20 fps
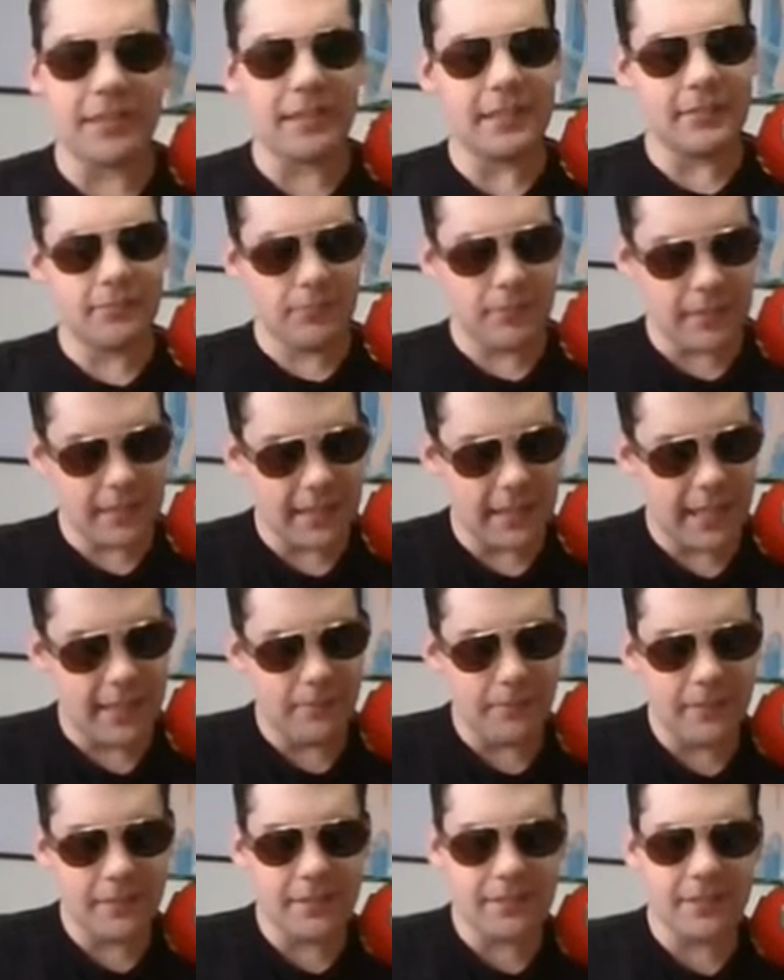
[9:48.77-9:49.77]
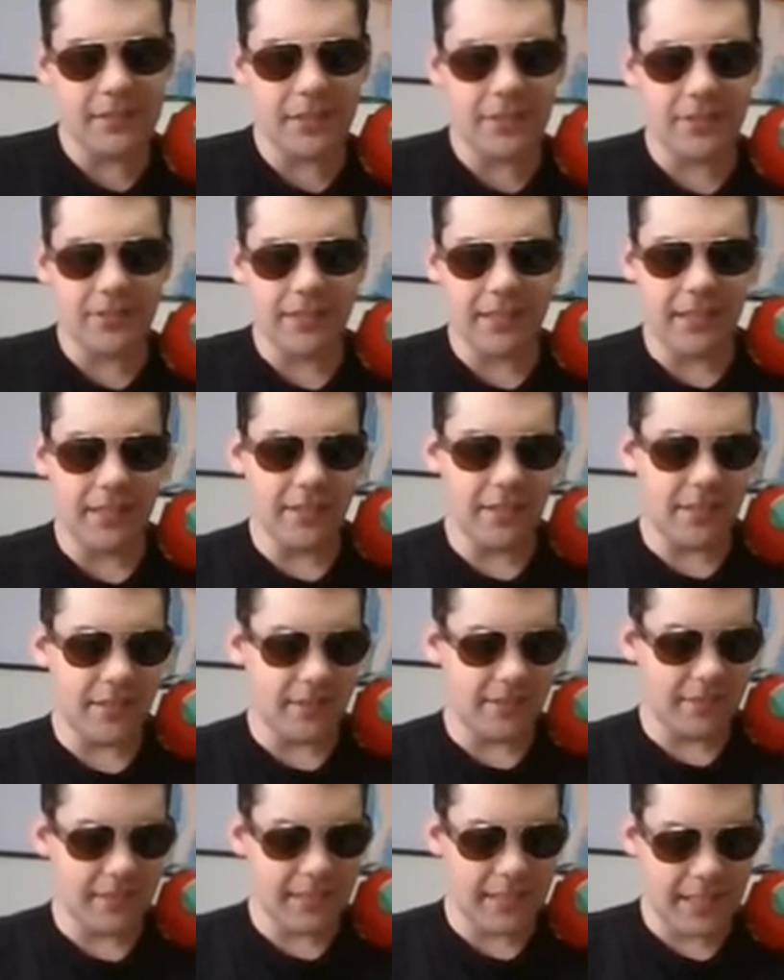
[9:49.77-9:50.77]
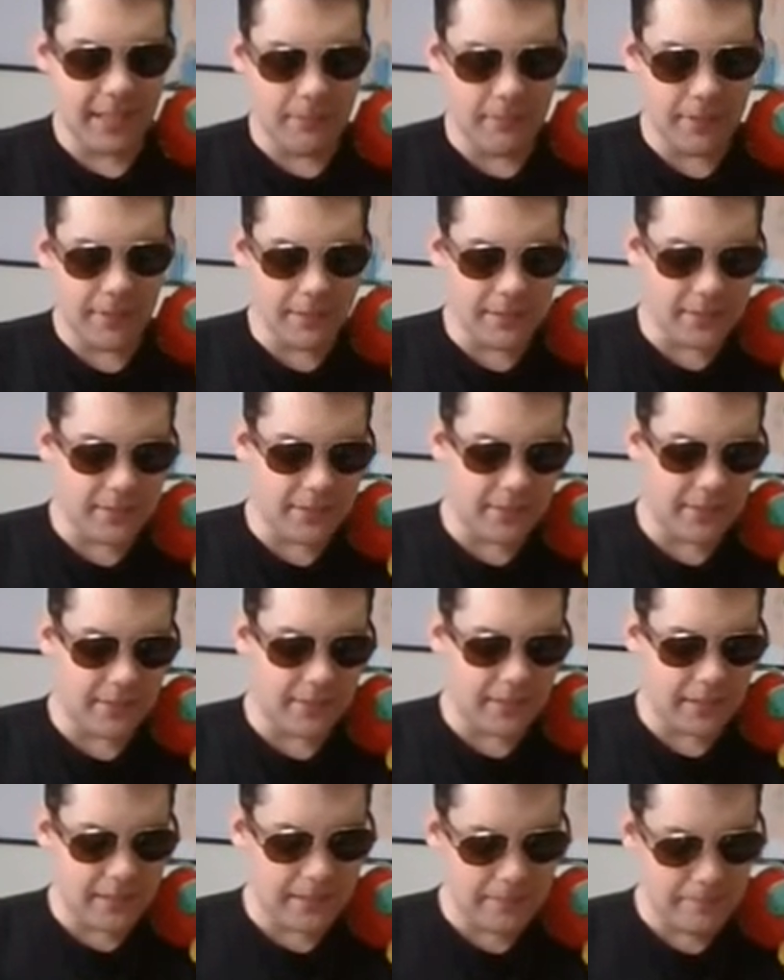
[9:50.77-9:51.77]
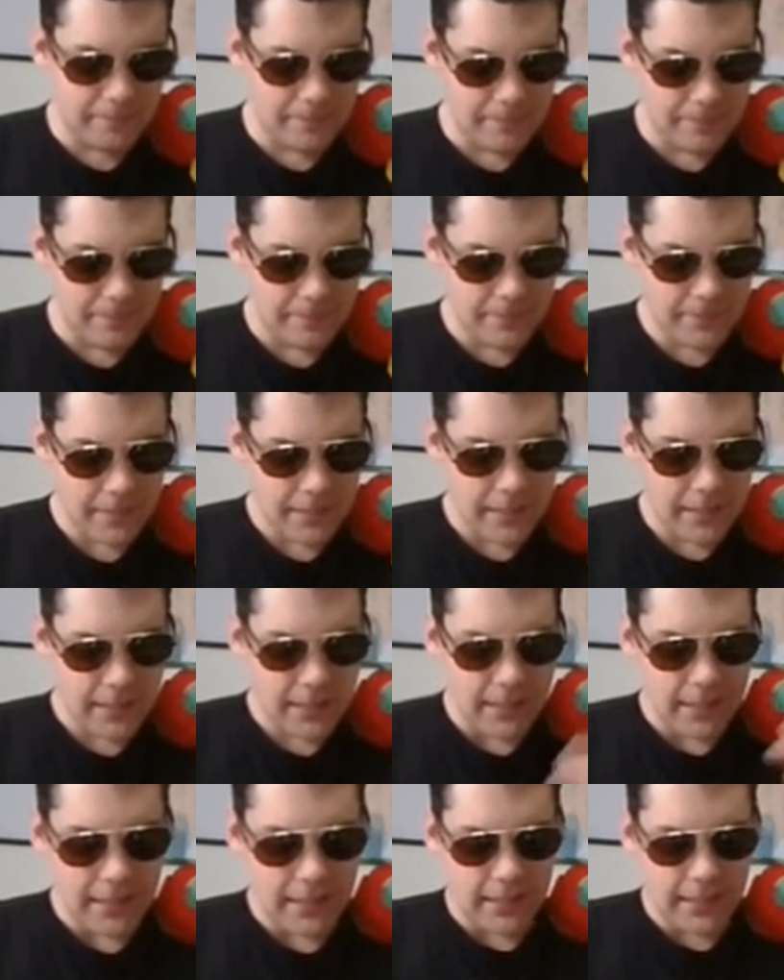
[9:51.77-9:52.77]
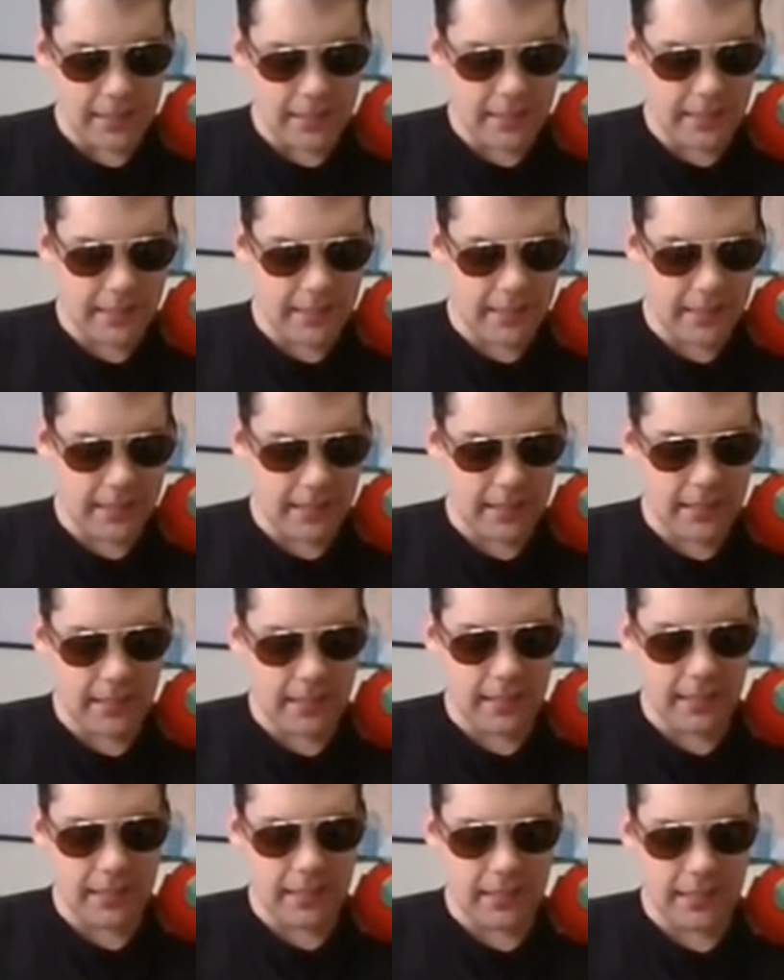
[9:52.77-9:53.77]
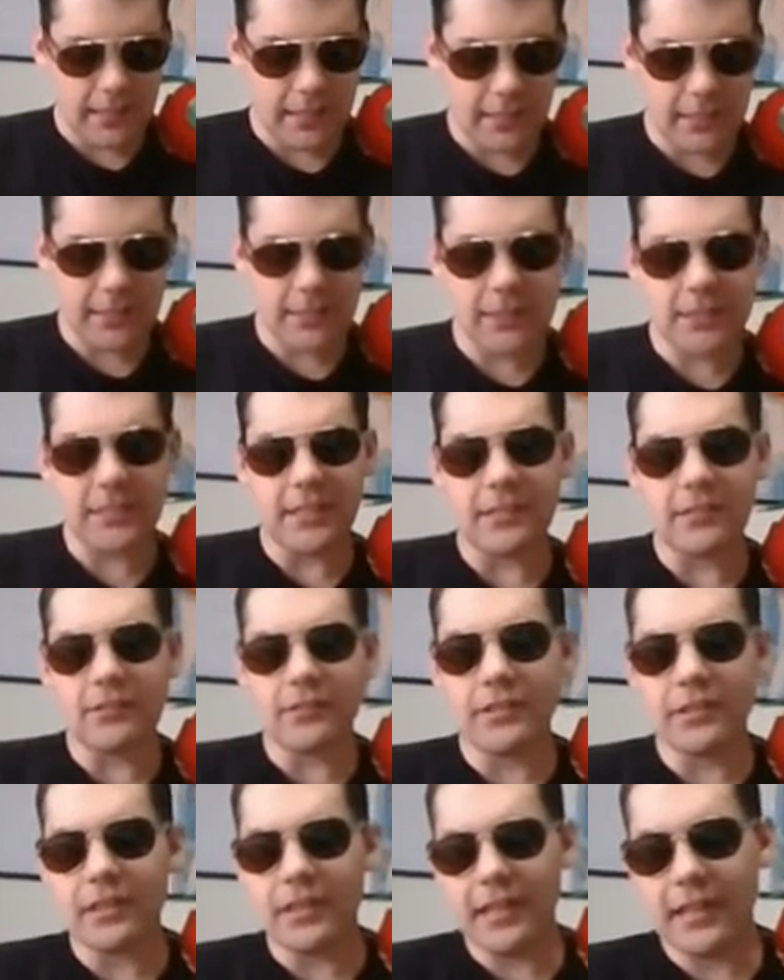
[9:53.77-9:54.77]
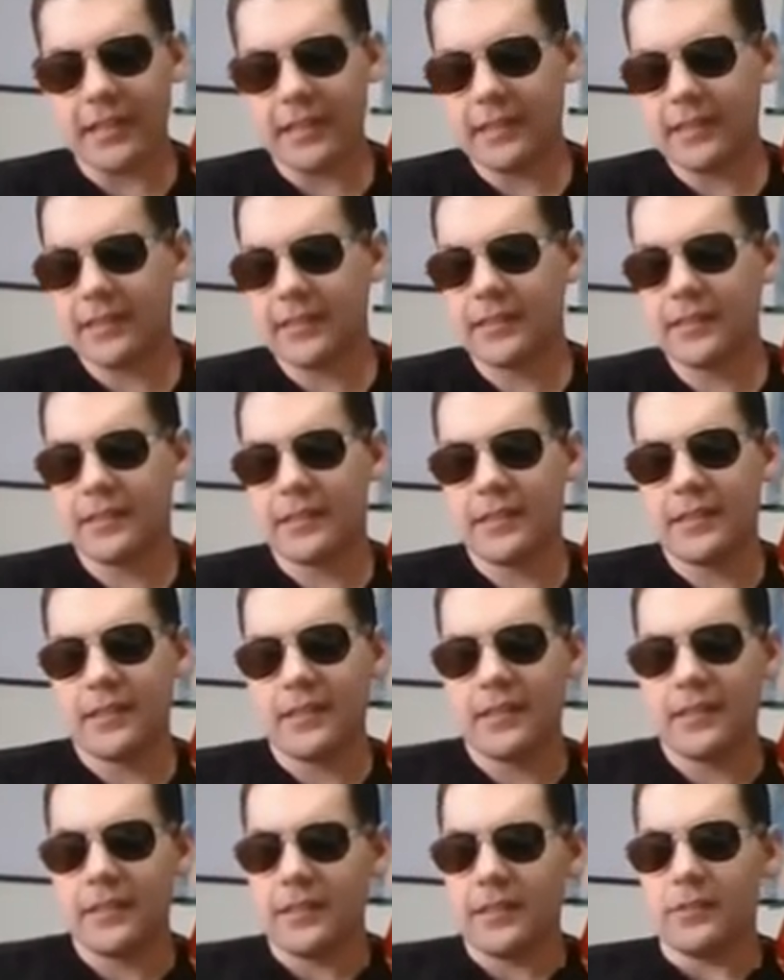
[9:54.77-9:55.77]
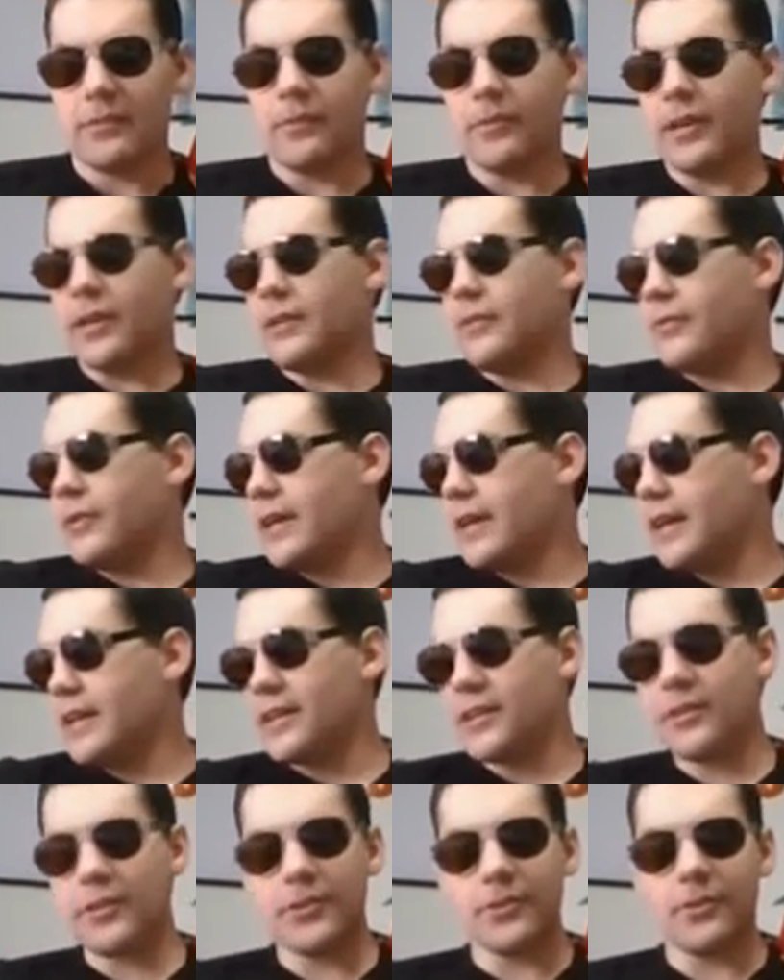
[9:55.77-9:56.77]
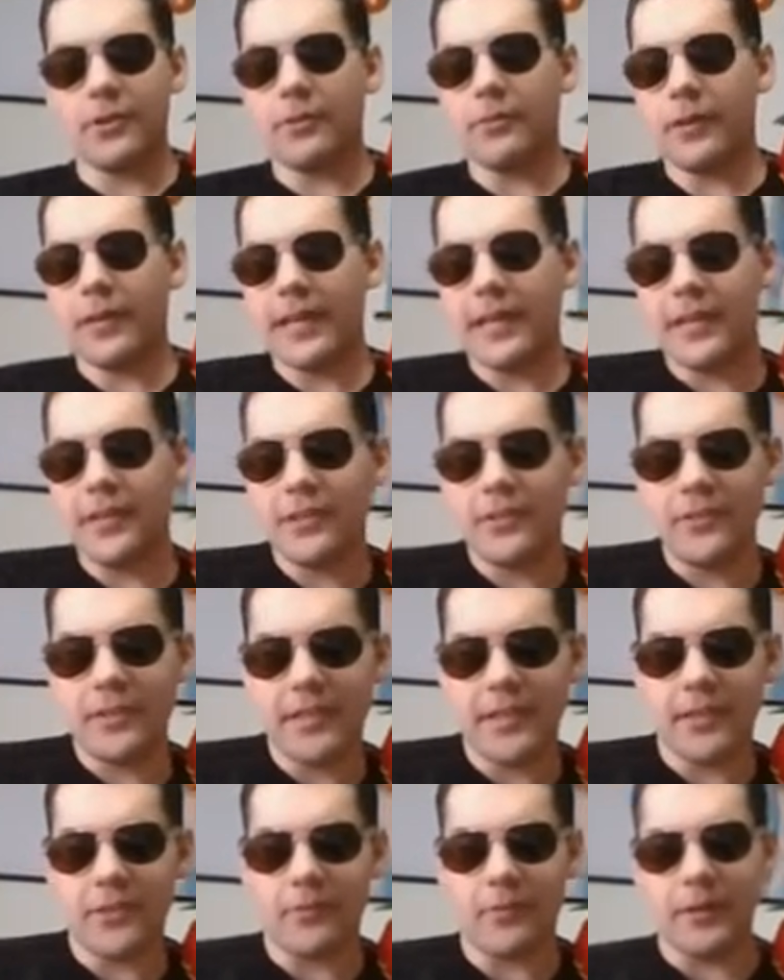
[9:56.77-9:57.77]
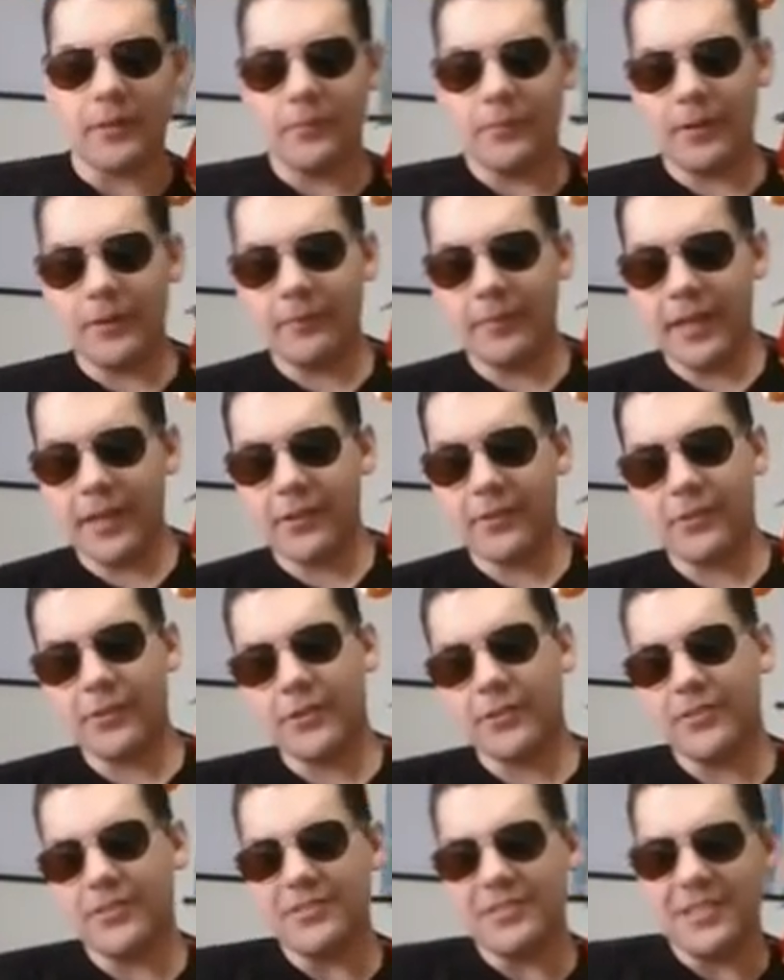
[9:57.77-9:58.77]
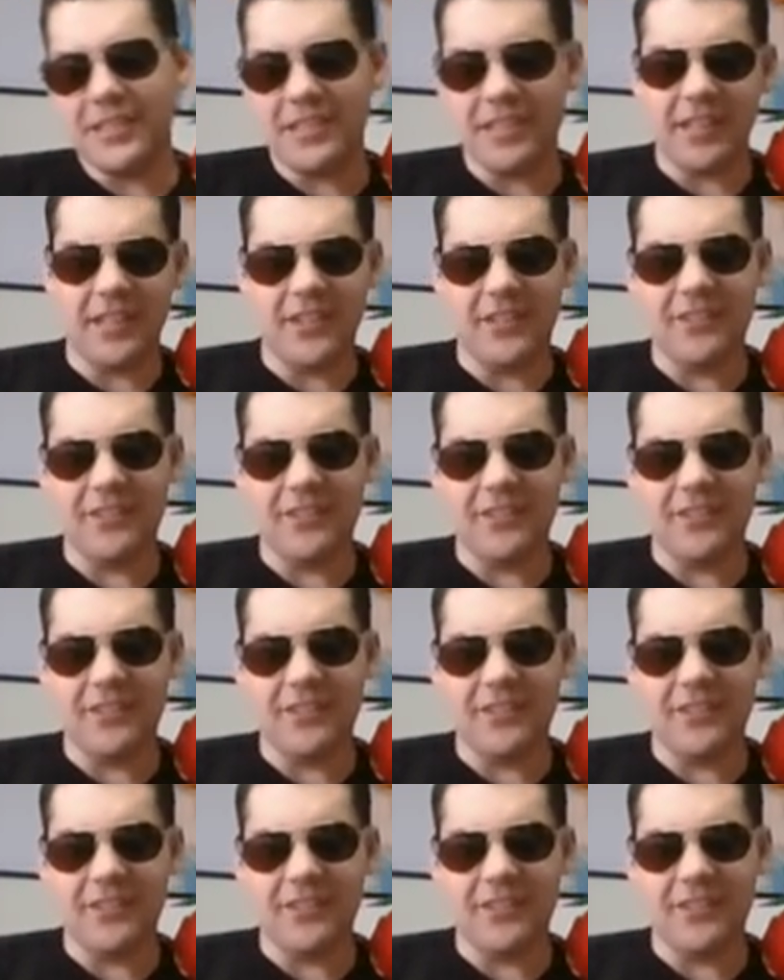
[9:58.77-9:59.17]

It's it's happening slowly. You know, it's happening slowly and uh, just general like what what I do, what I do here, what what my goal, you know.